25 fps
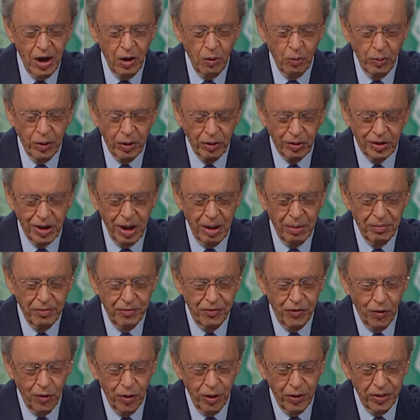will come
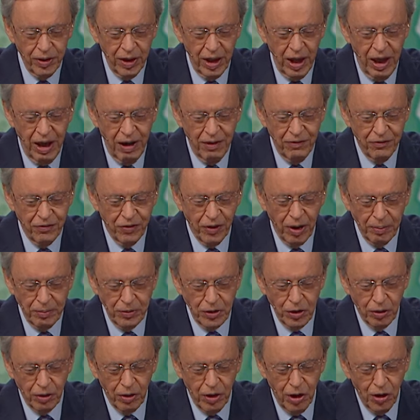forth from
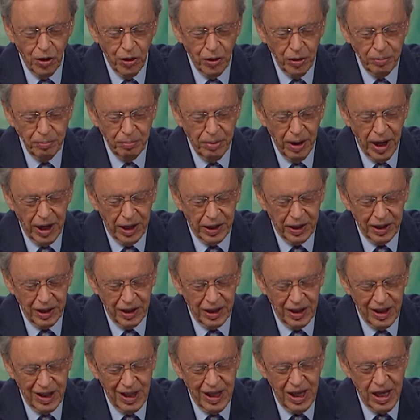your own
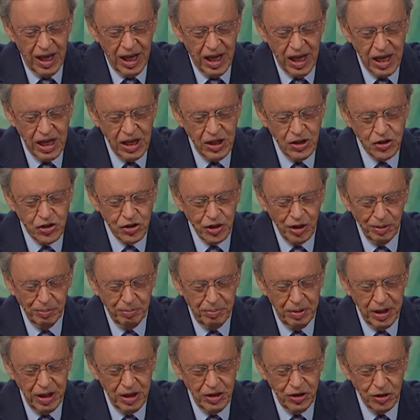body. He shall
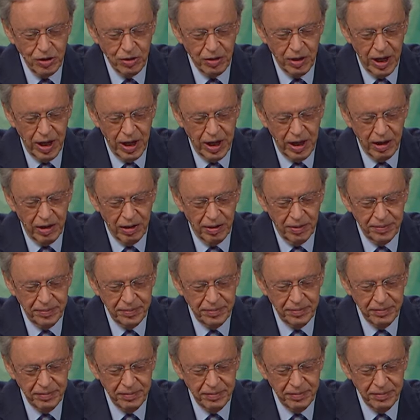be your heir.